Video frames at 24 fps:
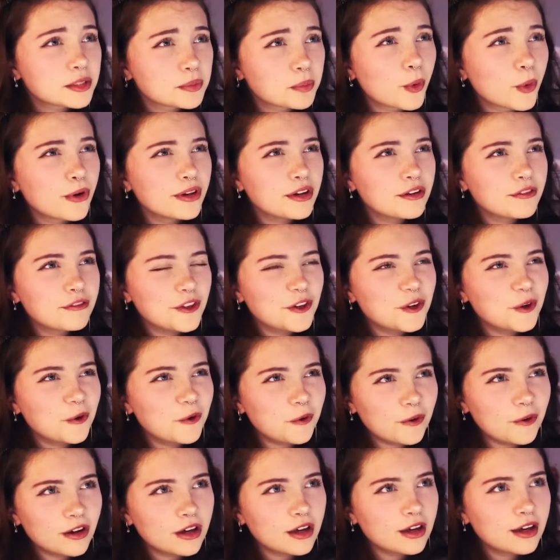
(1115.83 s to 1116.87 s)
point of
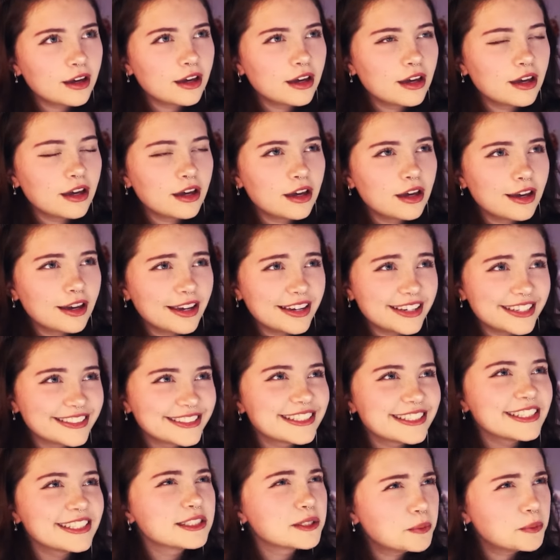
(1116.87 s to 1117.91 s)
view is
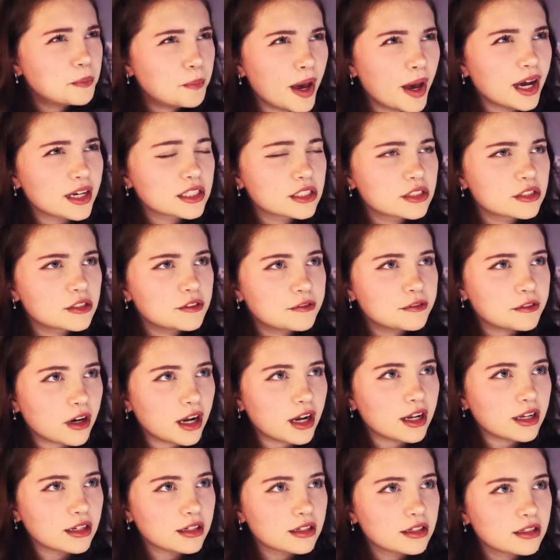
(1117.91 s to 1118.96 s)
his best
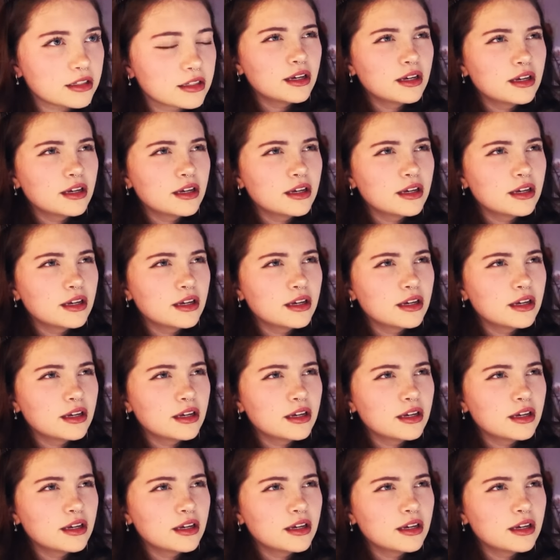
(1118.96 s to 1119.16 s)
friend.